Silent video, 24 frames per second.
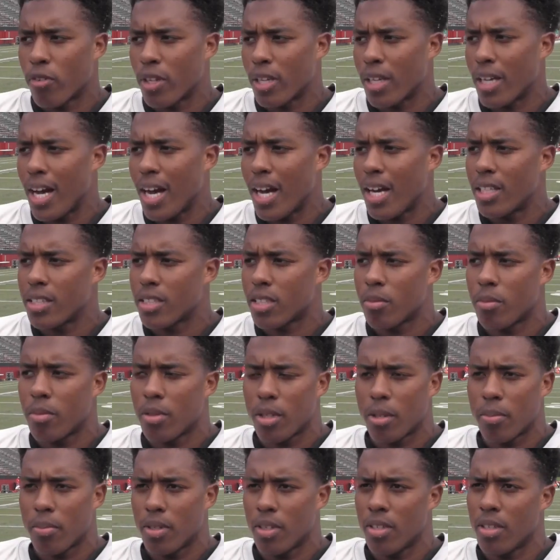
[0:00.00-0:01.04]
For the guys coming
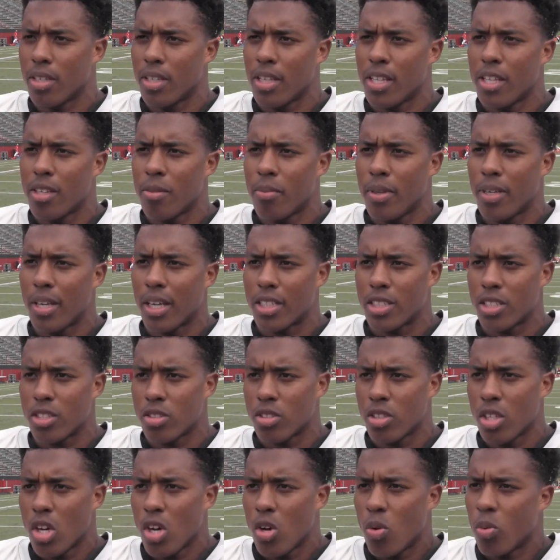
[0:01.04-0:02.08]
up underneath me, I
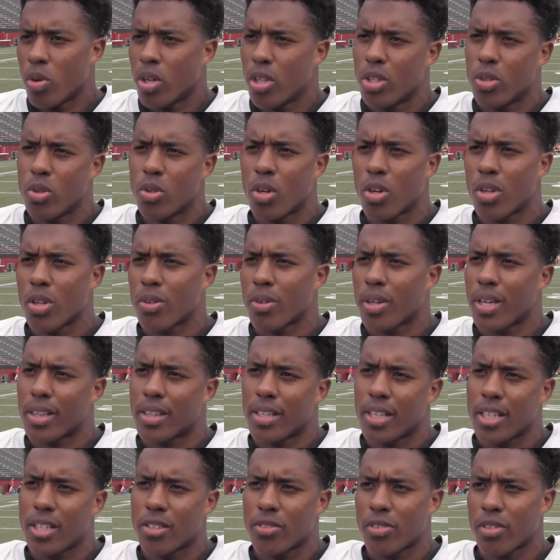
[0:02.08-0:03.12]
just want to do all the right
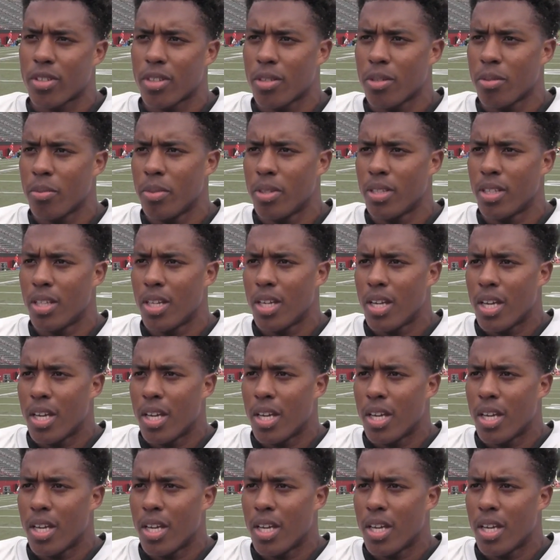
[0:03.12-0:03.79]
things for them and